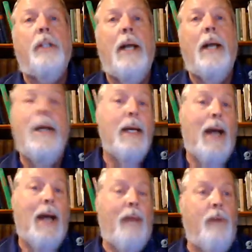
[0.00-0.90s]
And
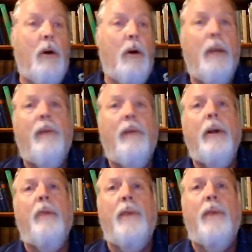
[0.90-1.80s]
I've known a very
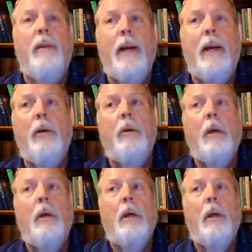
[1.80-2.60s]
good friend of mine who